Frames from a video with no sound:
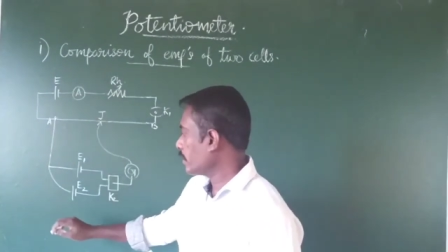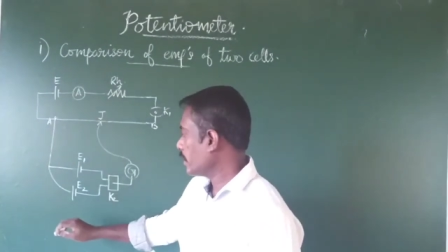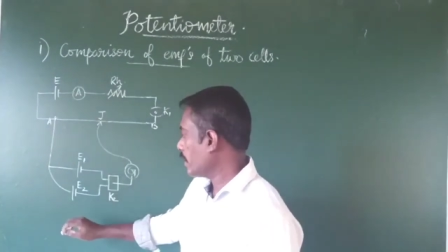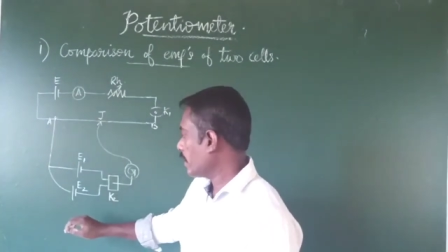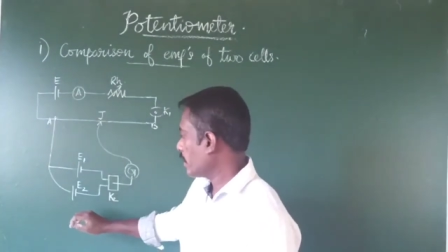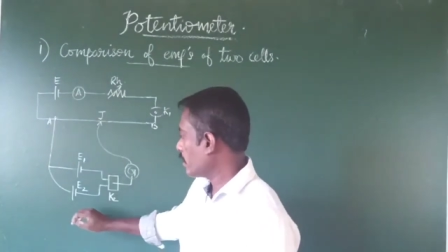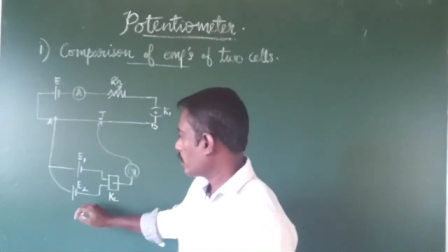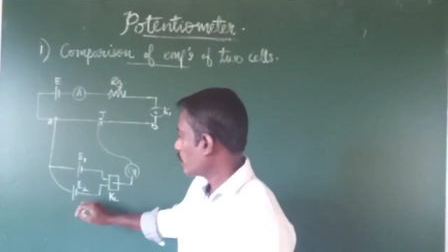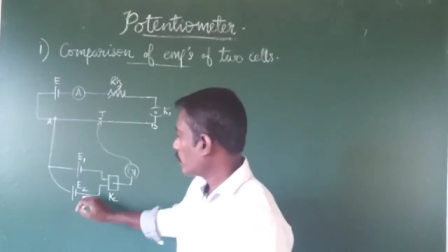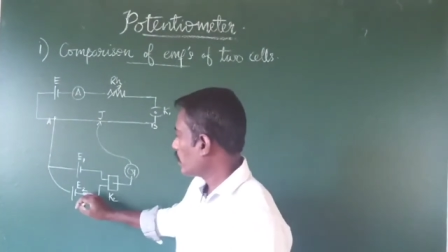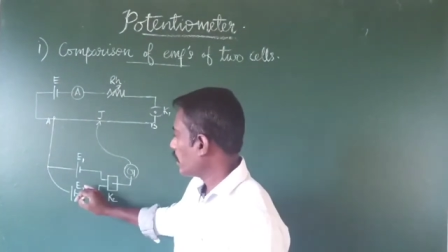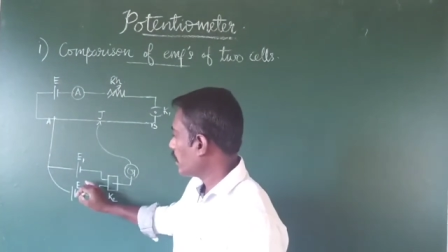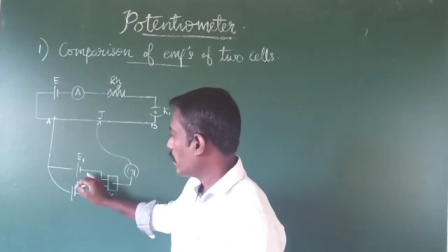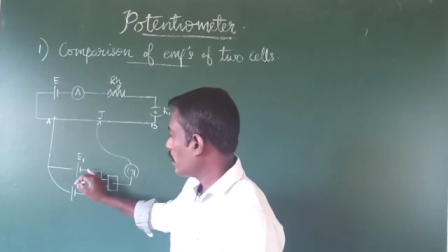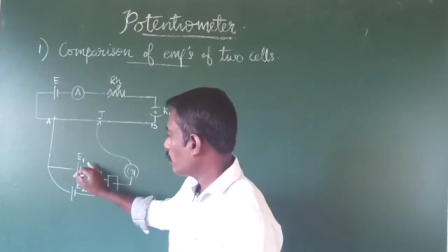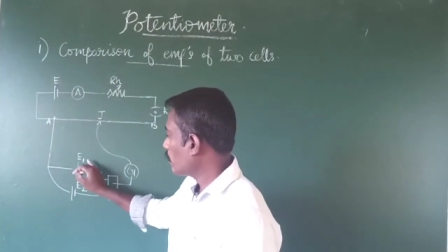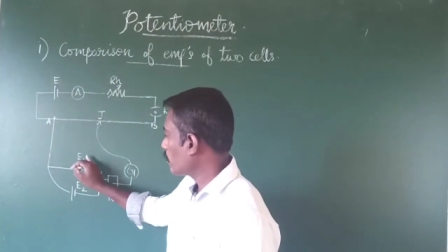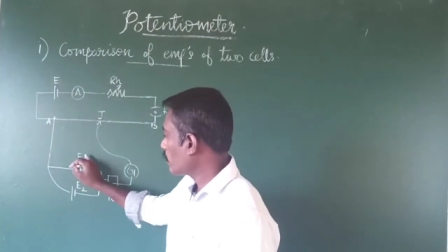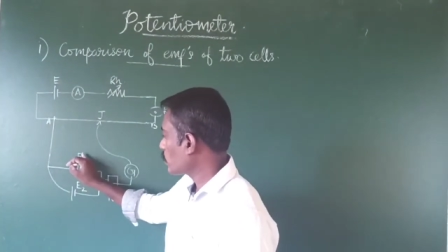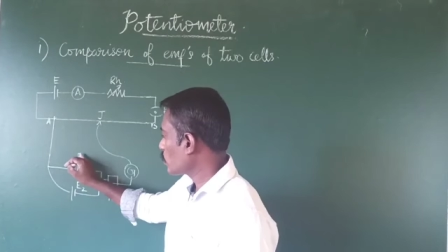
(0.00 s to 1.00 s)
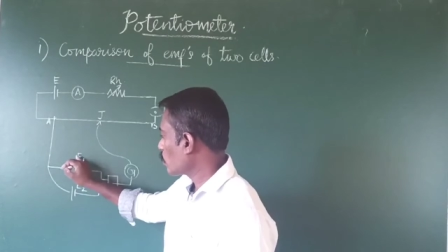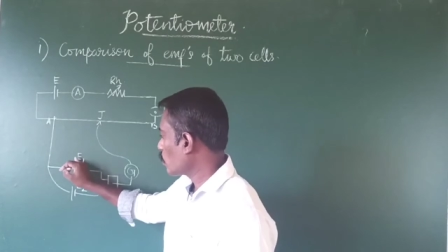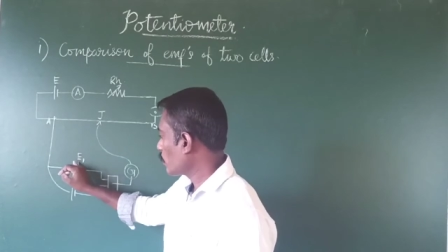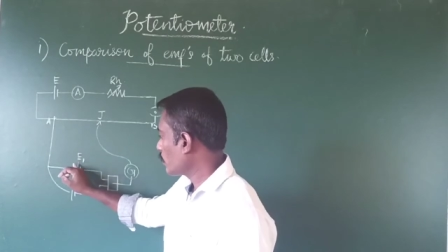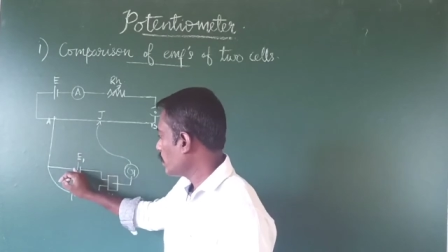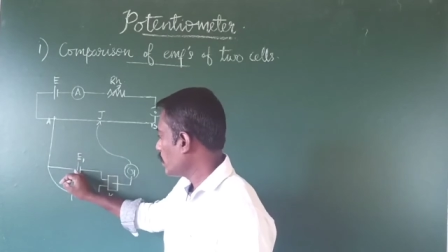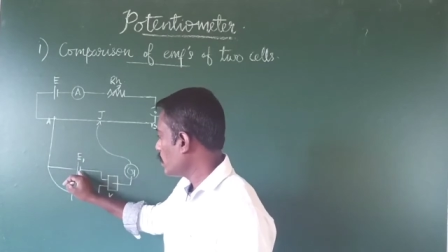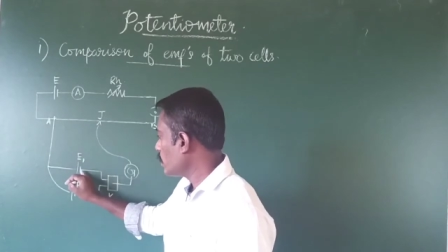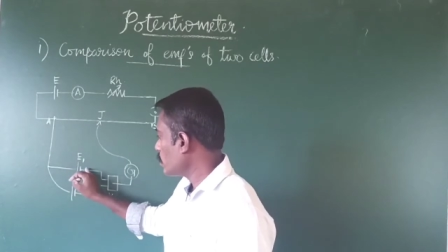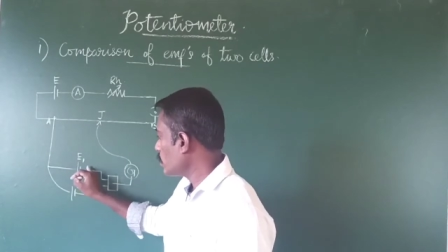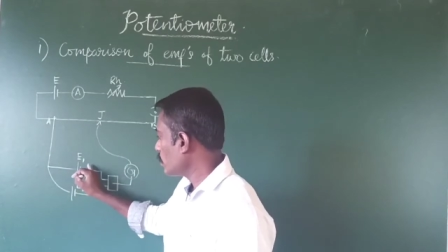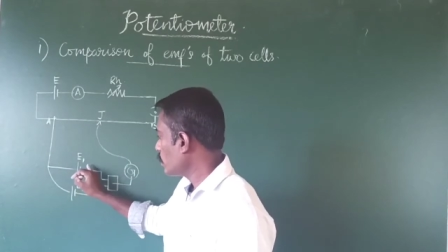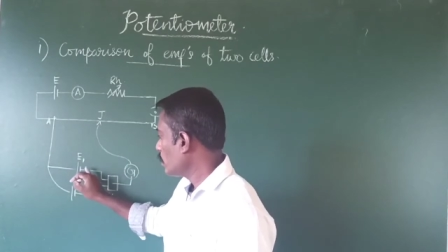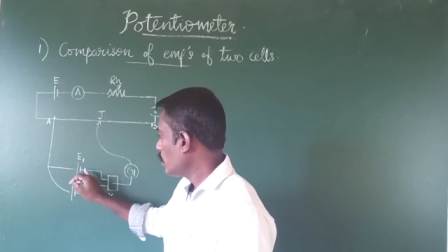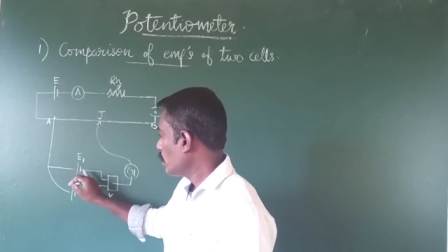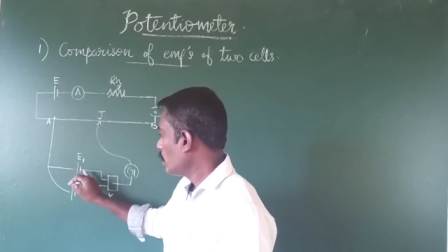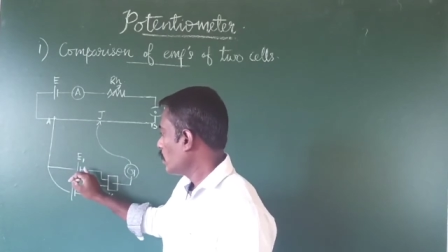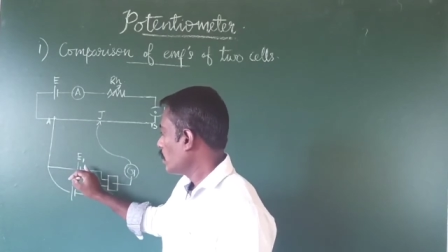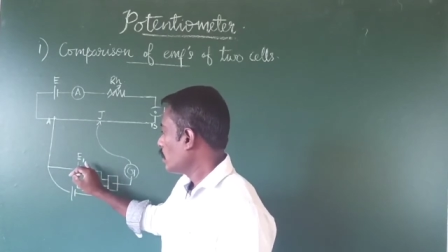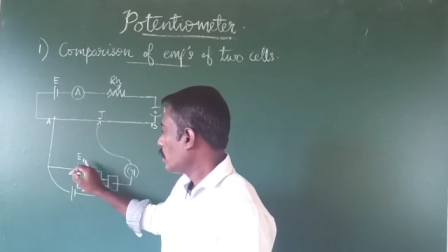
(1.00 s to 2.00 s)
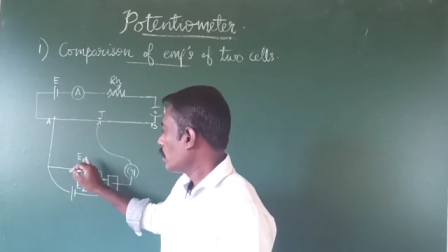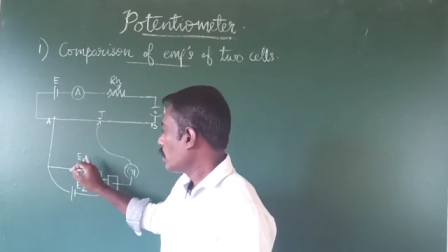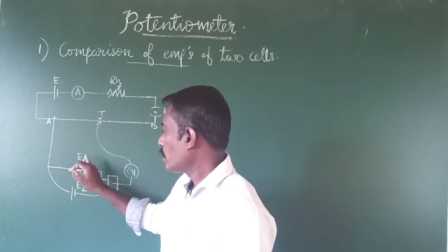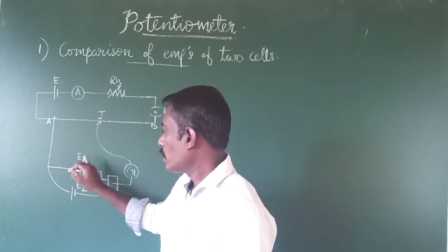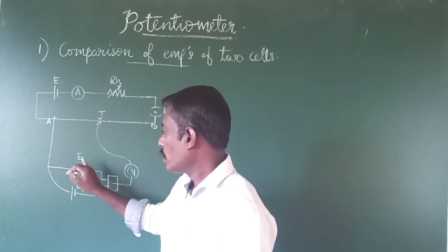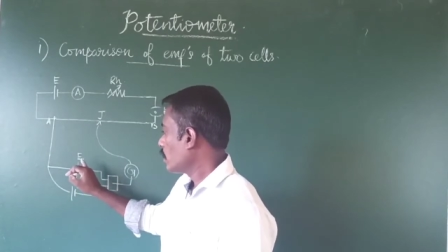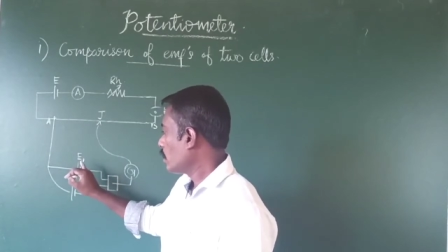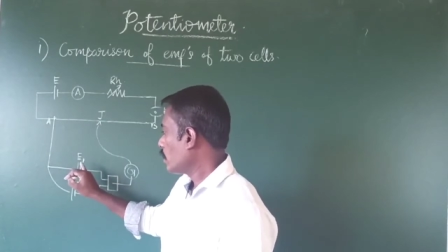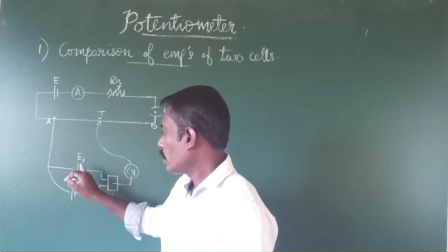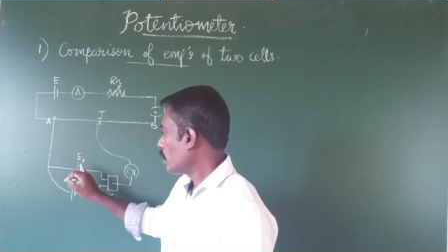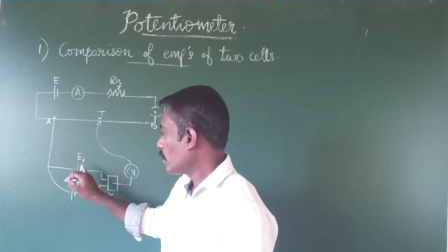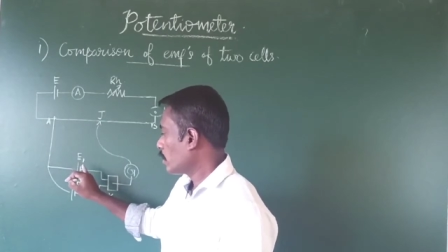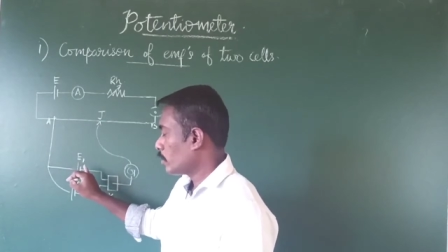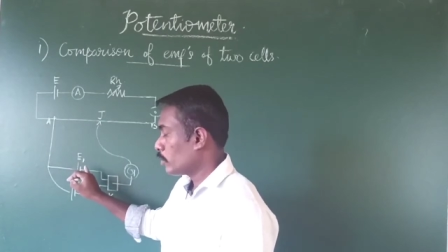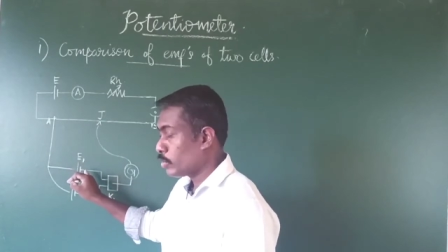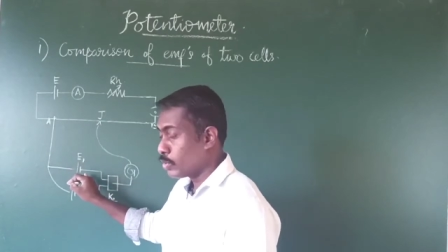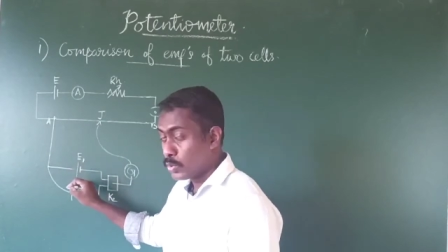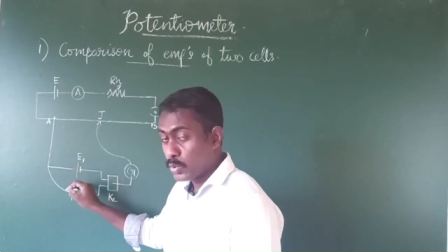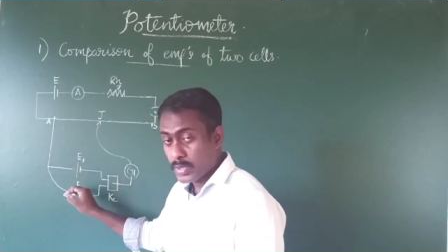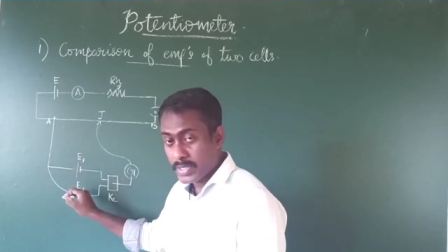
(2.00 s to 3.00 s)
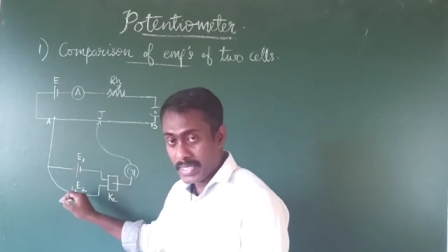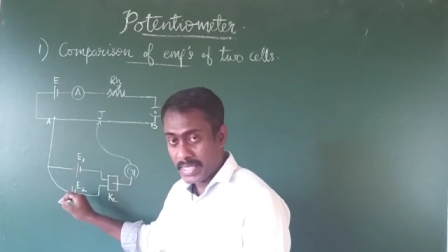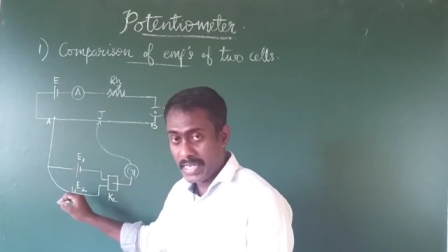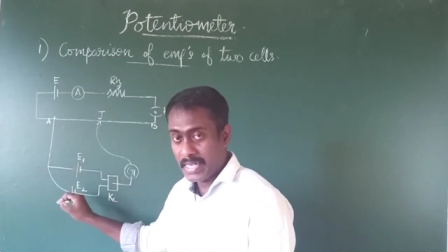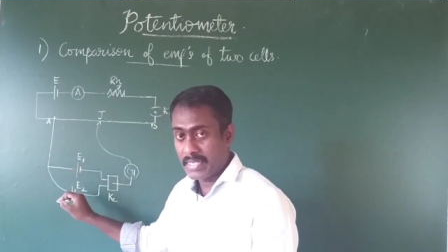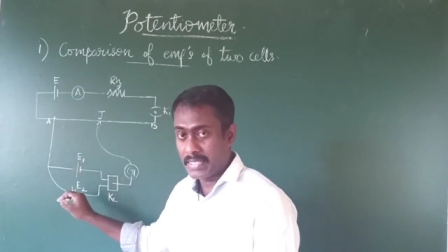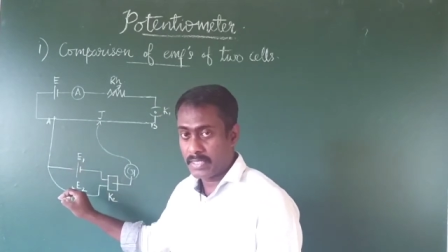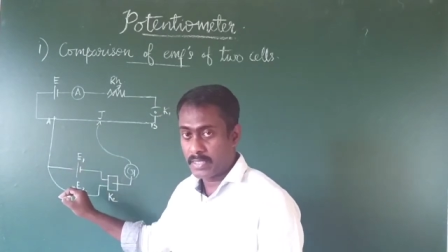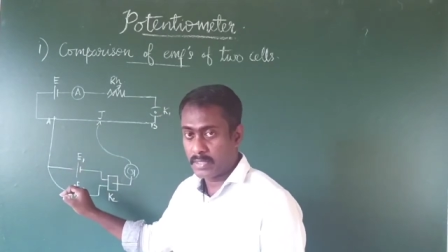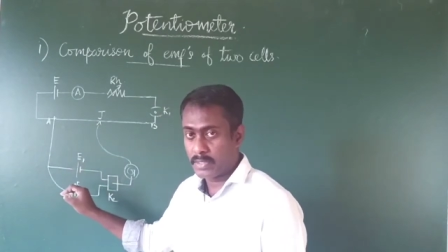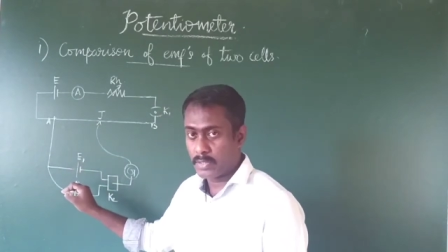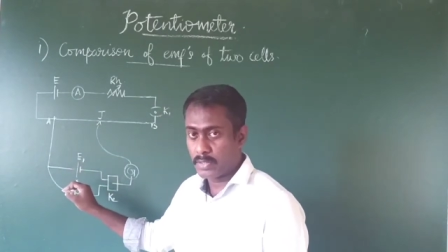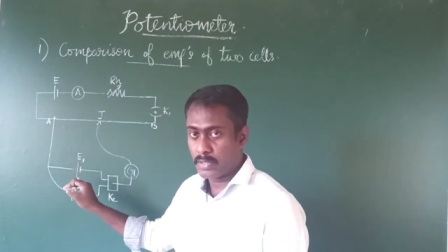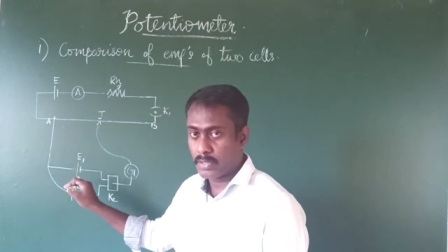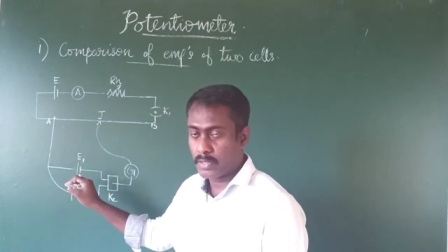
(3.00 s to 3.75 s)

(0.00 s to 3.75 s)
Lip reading: than the EMFs of these two cells